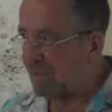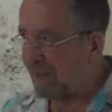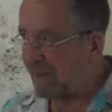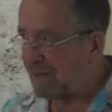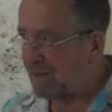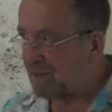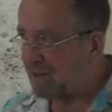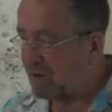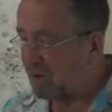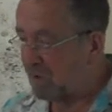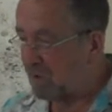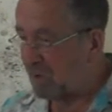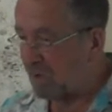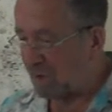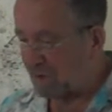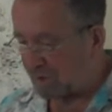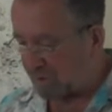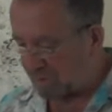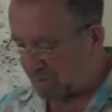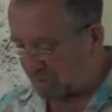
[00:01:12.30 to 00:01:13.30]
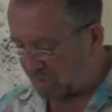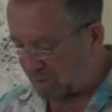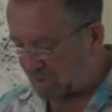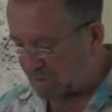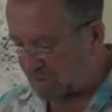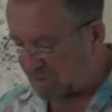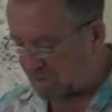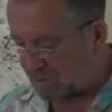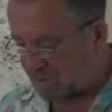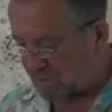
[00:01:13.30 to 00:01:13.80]
I am your first
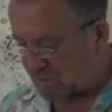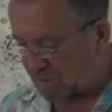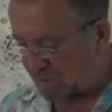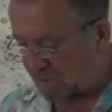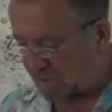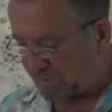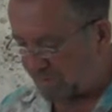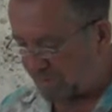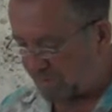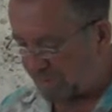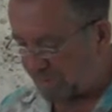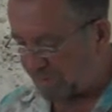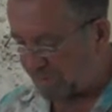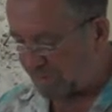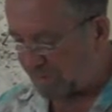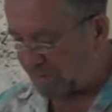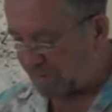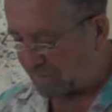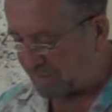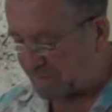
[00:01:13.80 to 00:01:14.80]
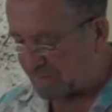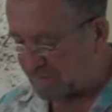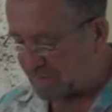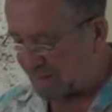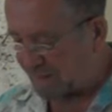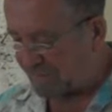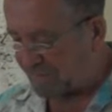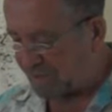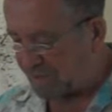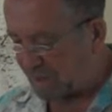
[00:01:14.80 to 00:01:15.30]
grade gold star
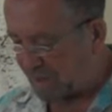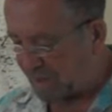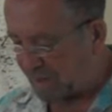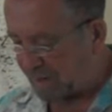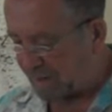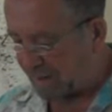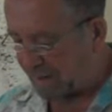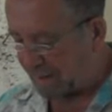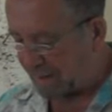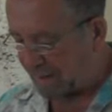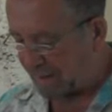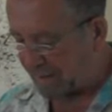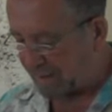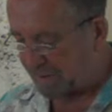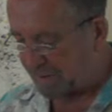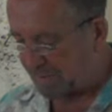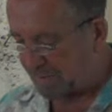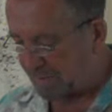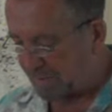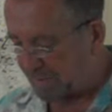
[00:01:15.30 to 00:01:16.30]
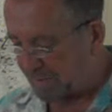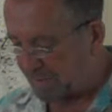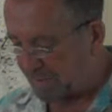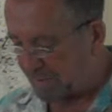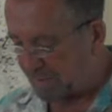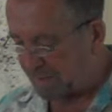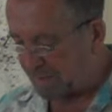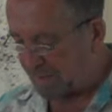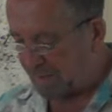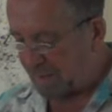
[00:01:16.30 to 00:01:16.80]
gummed at the top of a
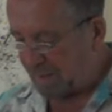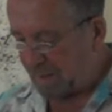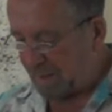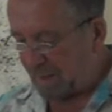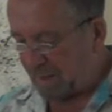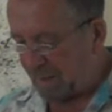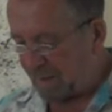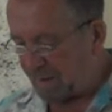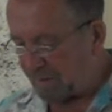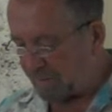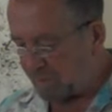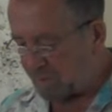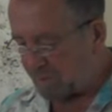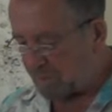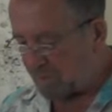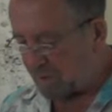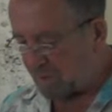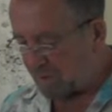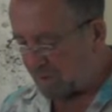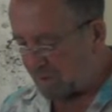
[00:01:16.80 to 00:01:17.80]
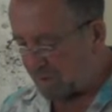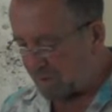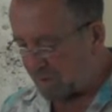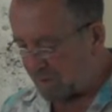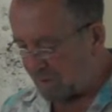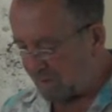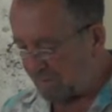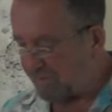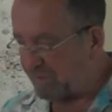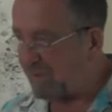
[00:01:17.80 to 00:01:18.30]
wide-ruled piece of
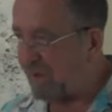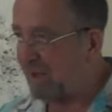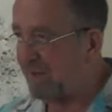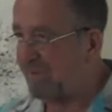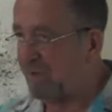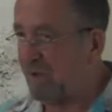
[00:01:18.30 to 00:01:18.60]
paper,